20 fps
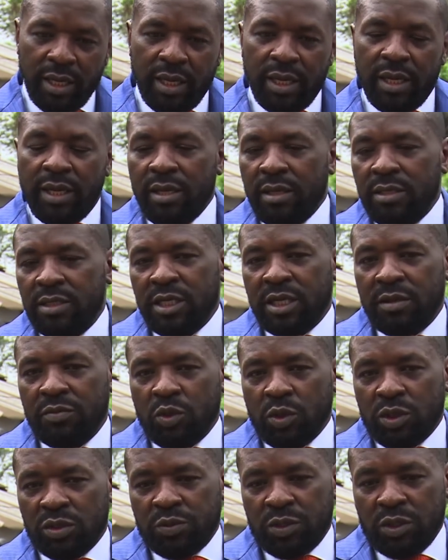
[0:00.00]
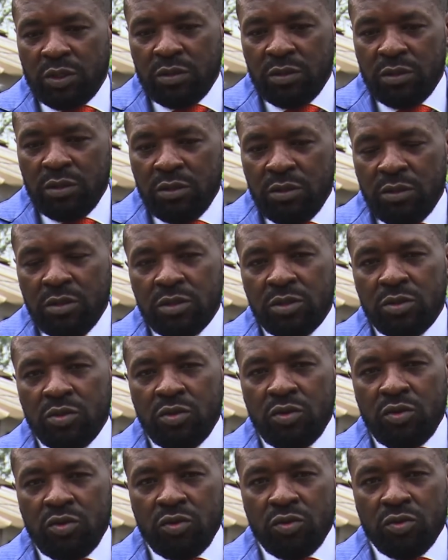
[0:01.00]
and take him to hospital.
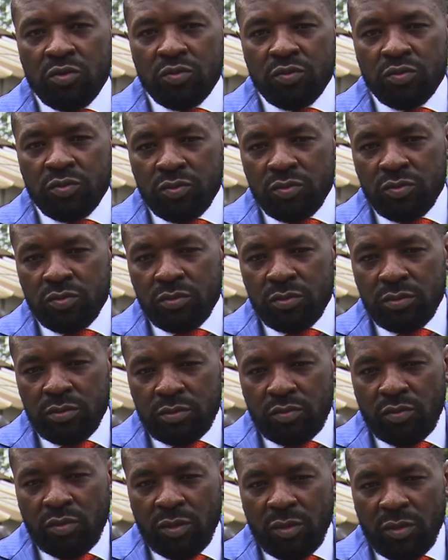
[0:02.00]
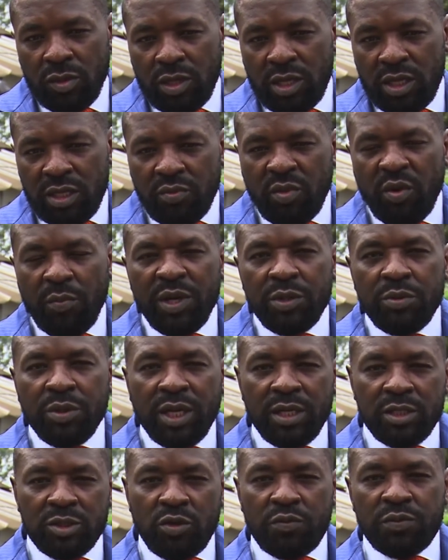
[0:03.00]
So at the moment, we
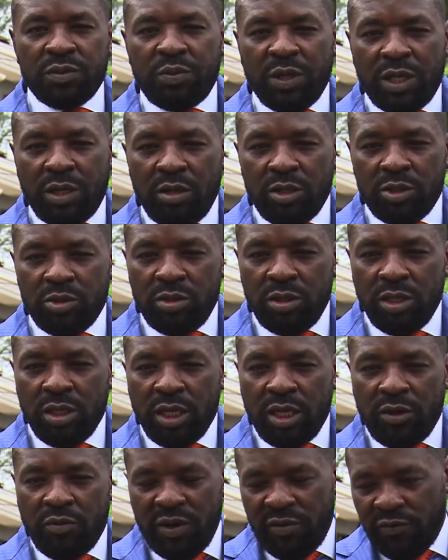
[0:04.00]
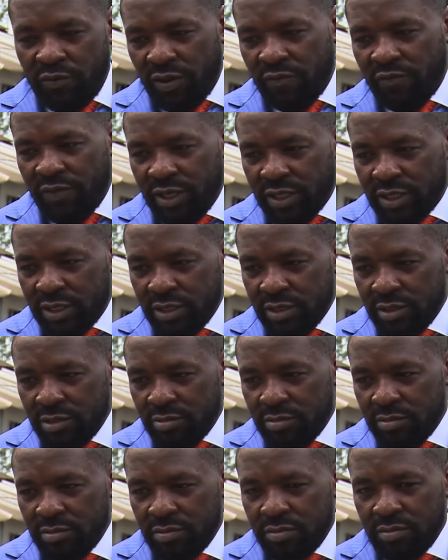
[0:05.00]
can stop speculation and wait for the facts.
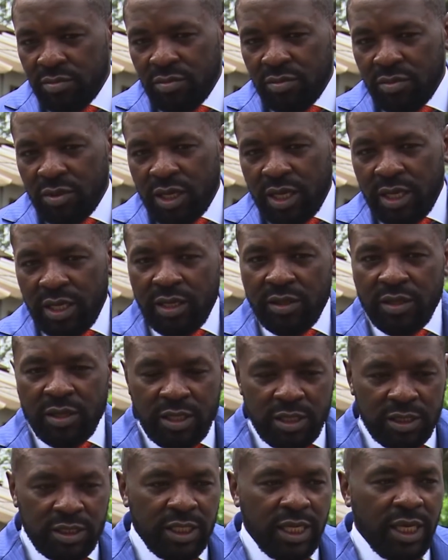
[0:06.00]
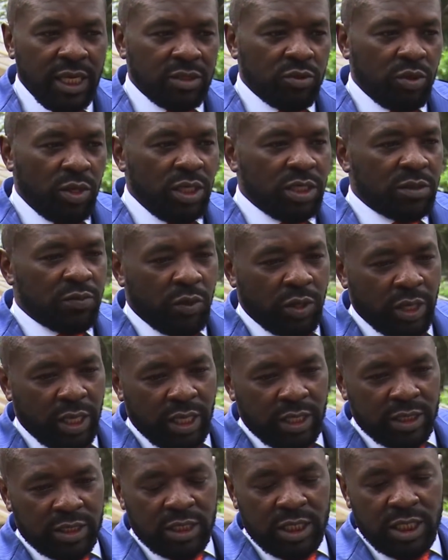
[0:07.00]
I hear the DCI has already spoken
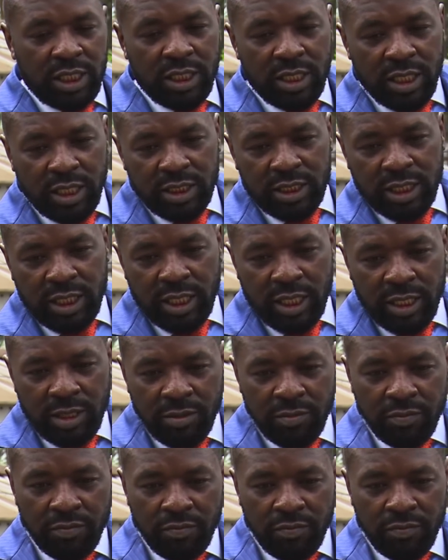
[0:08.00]
and said that